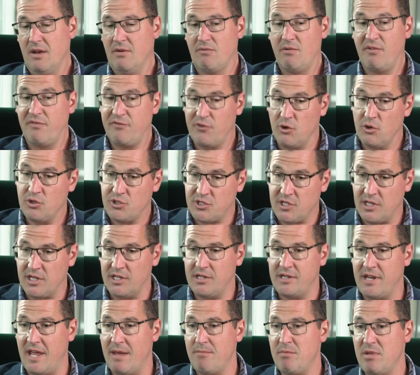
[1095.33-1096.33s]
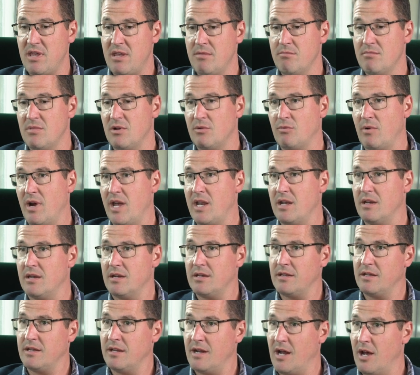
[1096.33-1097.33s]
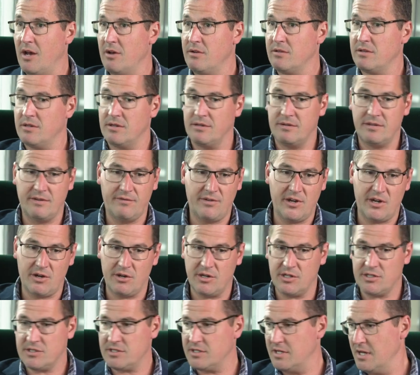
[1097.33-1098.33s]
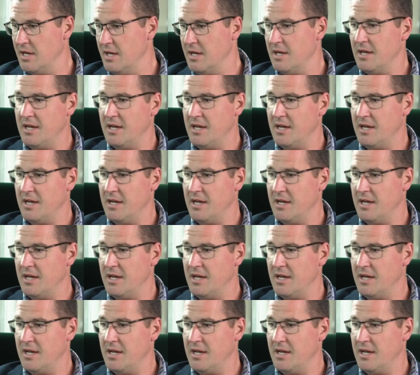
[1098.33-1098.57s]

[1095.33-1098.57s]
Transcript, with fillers: refused to condemn him when, you know, the, the various,